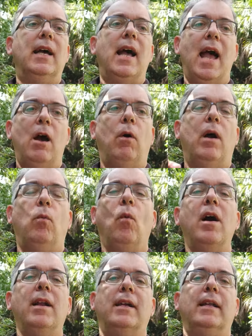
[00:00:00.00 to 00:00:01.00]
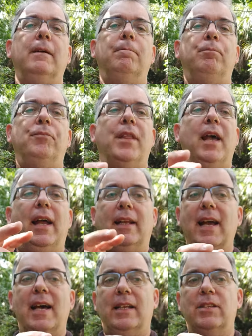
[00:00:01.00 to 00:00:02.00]
how I wanted it and
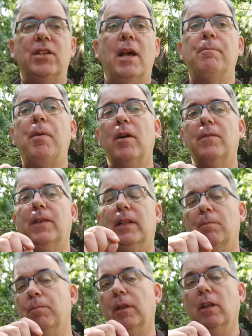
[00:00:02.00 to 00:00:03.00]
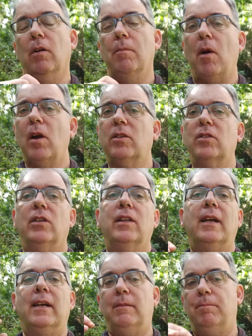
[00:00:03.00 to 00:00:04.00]
got it set perfect and put little marks on
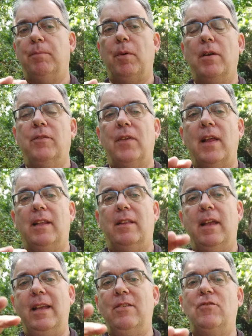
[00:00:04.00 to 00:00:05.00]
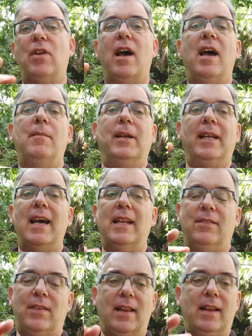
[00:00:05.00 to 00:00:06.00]
there and pr- set it each time and got it
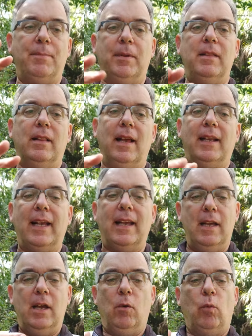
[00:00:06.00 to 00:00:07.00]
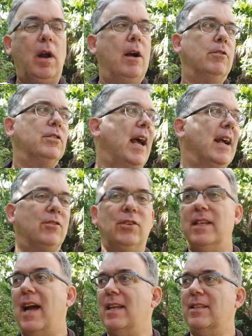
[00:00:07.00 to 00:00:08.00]
set up in like where I was actually
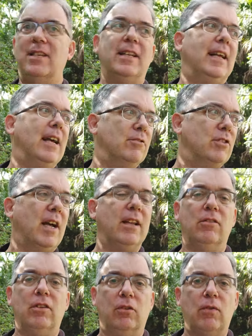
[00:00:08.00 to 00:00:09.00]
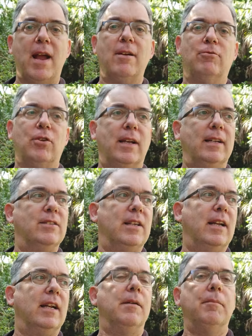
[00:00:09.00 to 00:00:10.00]
not sitting outside on the ground trying to
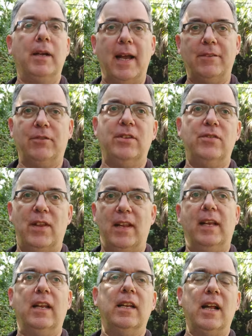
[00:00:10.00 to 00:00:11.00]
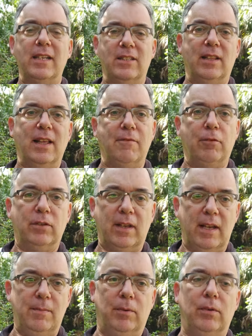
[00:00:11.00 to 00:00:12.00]
set it up, but actually sitting at a nice level
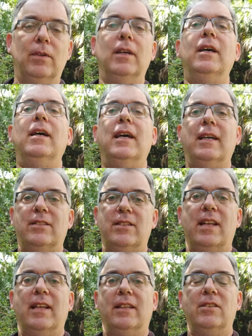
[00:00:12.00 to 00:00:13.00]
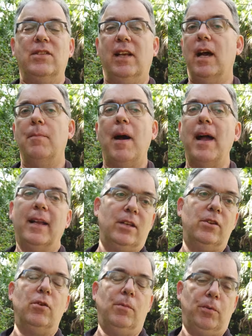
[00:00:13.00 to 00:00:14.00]
table and setting this thing up, I could
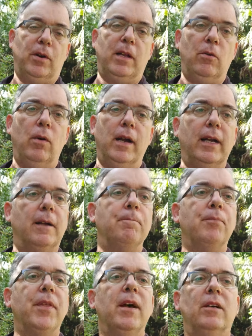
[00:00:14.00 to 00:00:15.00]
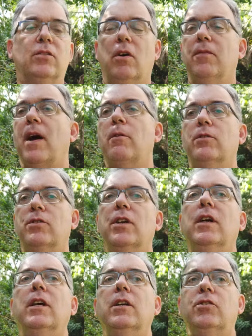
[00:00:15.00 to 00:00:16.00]
do it pretty quick. So if I was
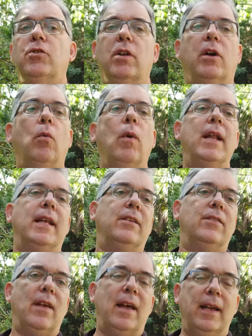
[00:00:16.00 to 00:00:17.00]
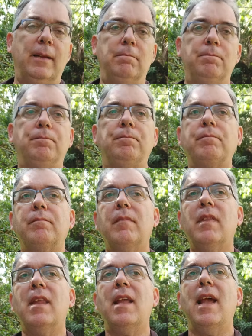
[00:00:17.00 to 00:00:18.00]
shooting a wedding, say,
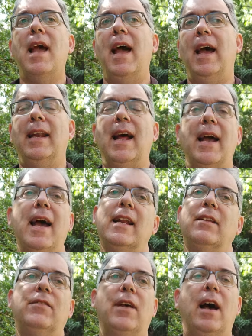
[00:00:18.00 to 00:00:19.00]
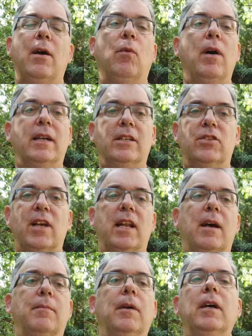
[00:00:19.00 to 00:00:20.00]
and I had I wanted to set
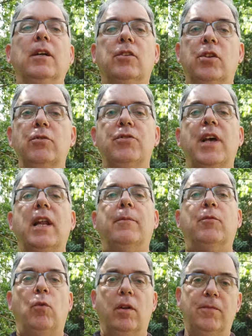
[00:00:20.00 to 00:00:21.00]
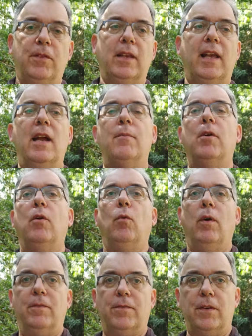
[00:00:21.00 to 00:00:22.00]
up two setups, one for the camera,
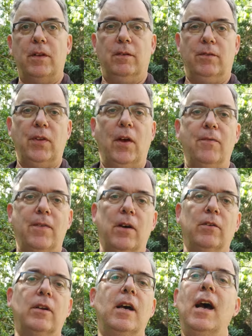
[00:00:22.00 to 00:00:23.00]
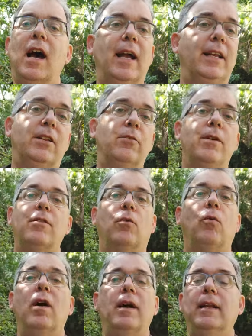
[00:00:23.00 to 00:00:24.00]
one for the cell phone. I could do either
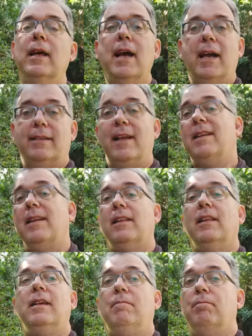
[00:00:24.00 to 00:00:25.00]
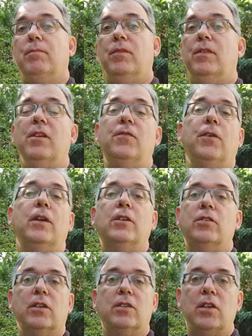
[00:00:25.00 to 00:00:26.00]
one. And technically, this footage
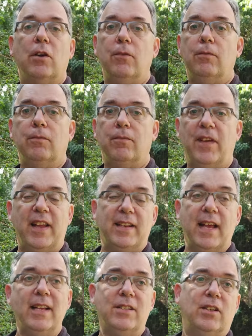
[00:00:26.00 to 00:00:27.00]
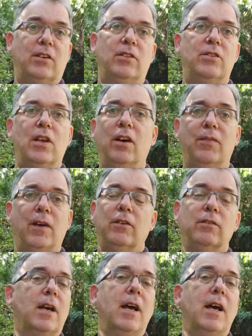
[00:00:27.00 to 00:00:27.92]
looks so fantastic on the cell phone.